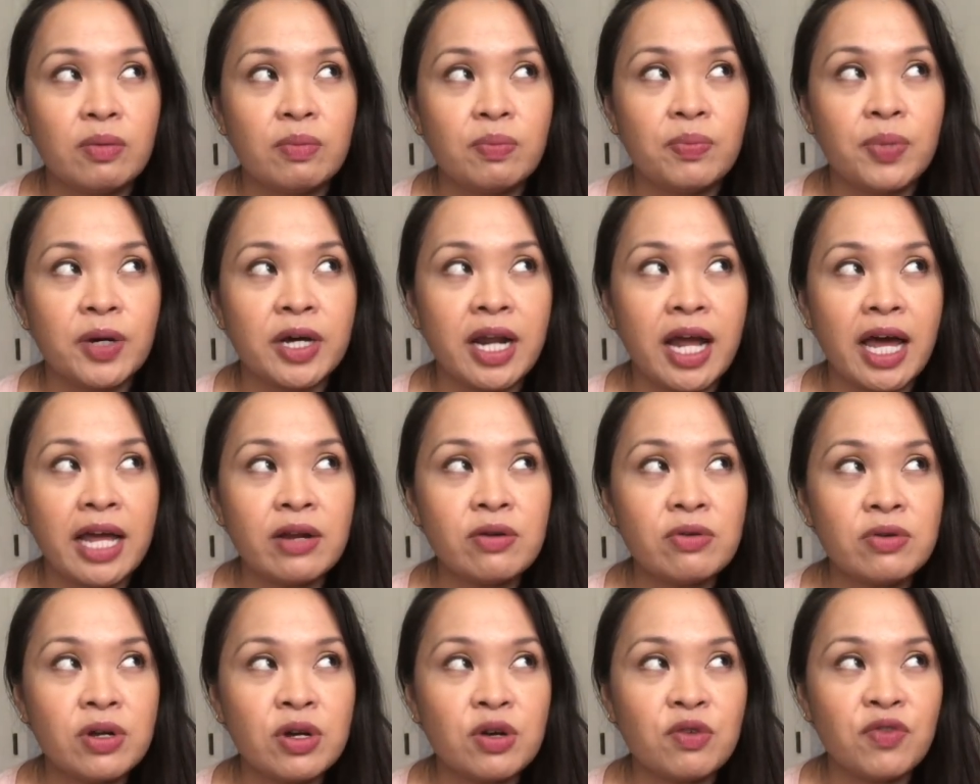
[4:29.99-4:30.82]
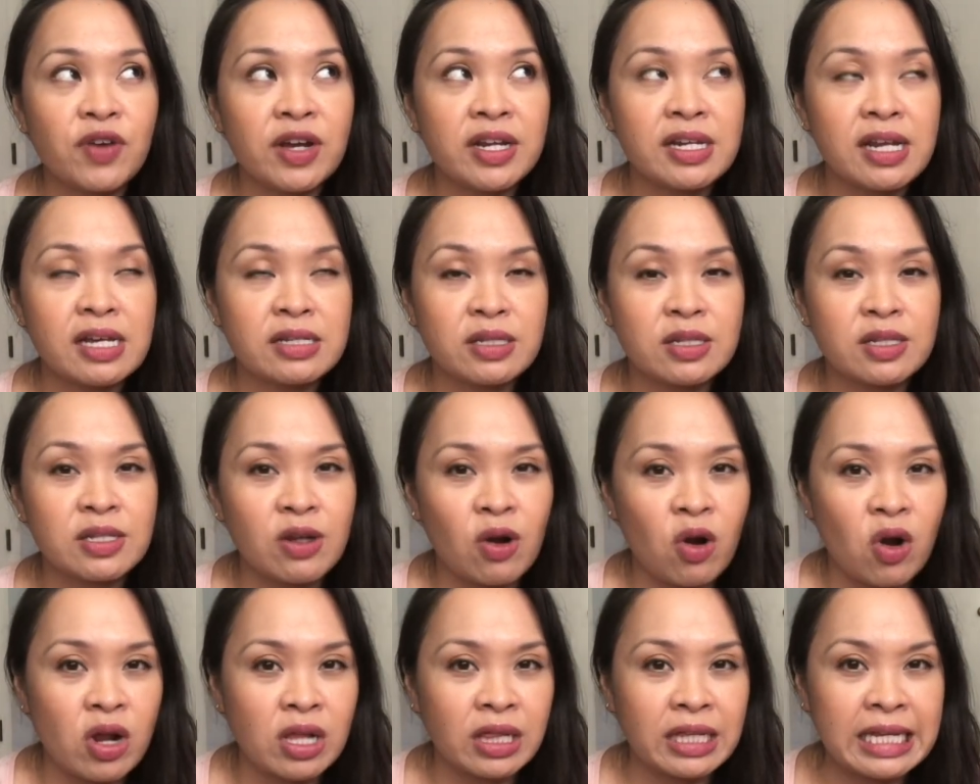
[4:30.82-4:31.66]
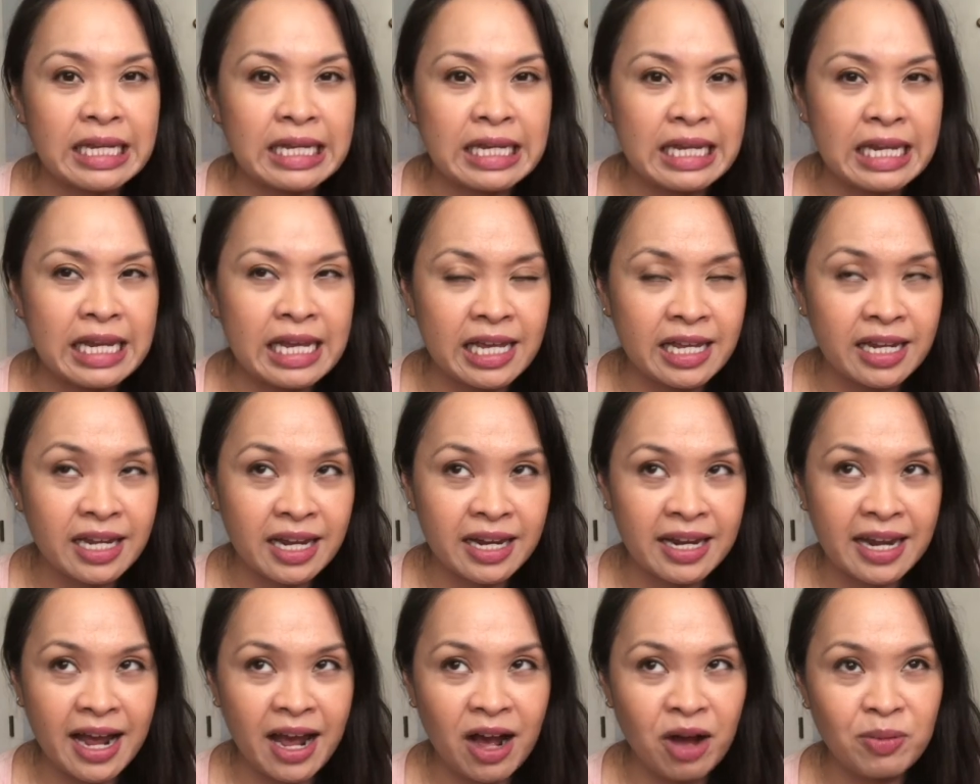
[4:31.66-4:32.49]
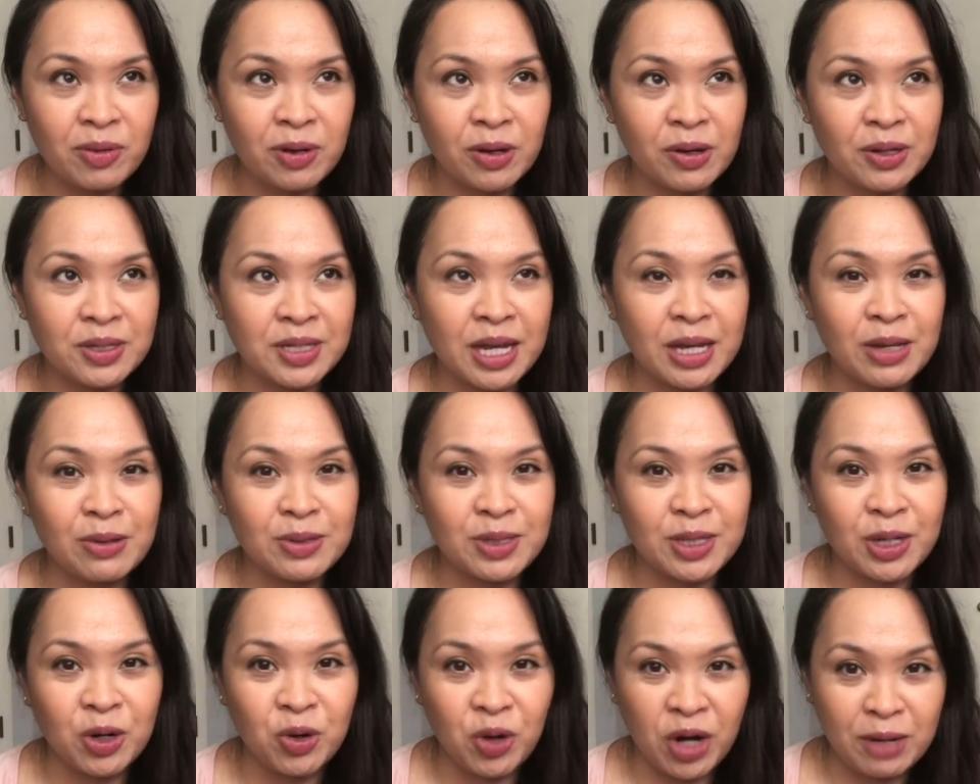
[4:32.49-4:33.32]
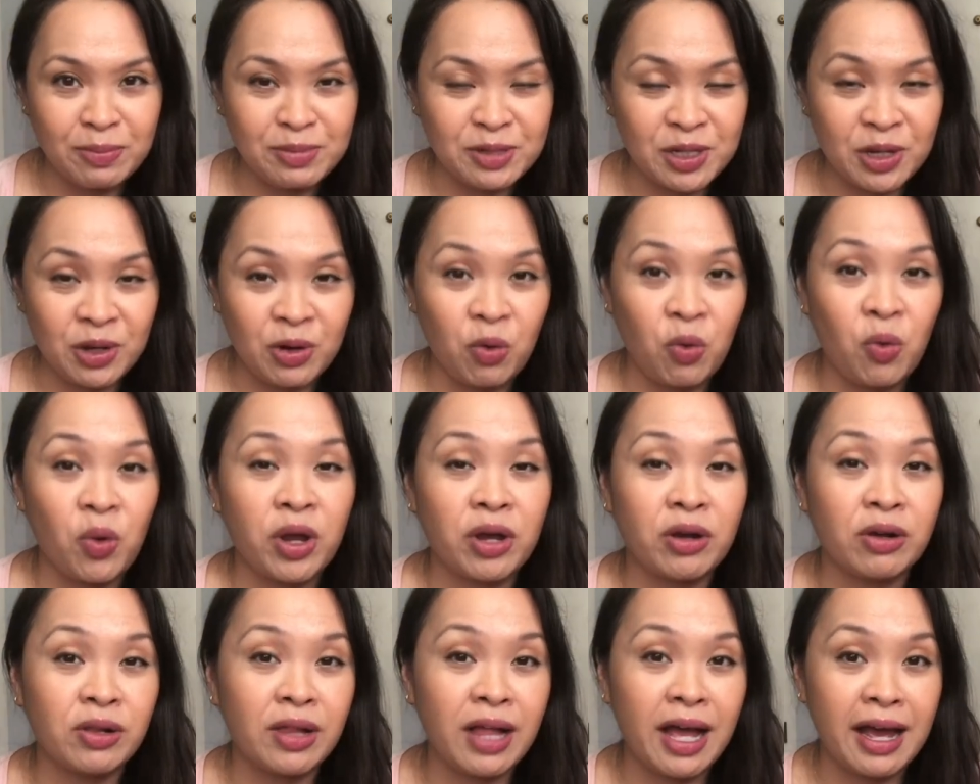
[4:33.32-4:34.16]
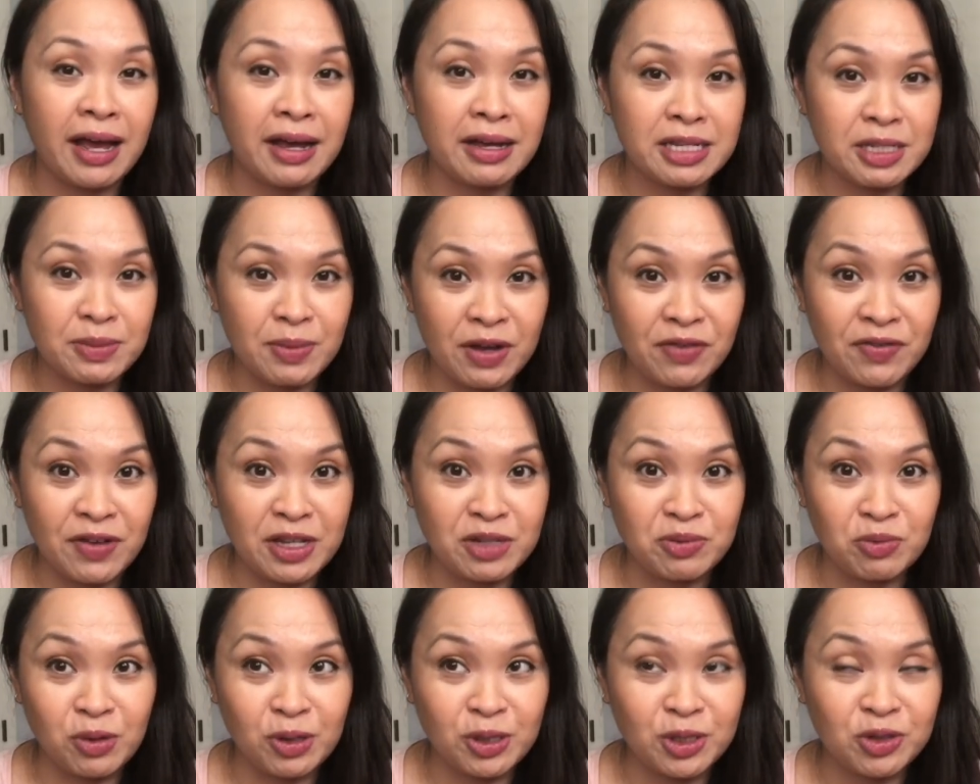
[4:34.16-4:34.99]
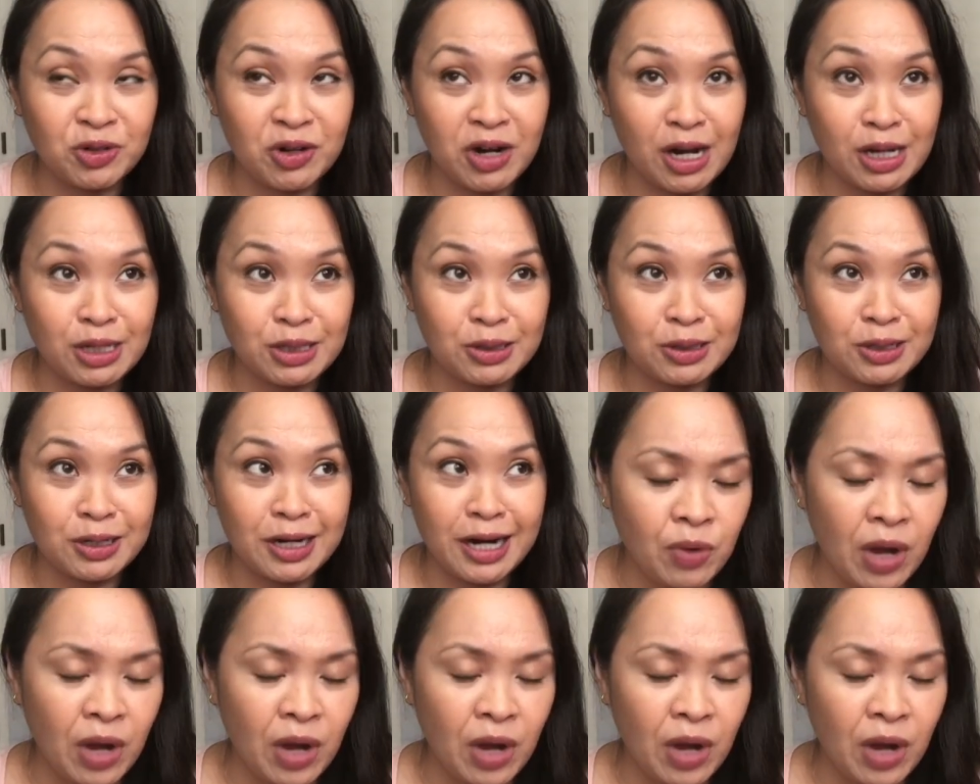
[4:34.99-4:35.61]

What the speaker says: but I don't know if I necessarily need it now because I use the grapeseed oil as my face moisturizer.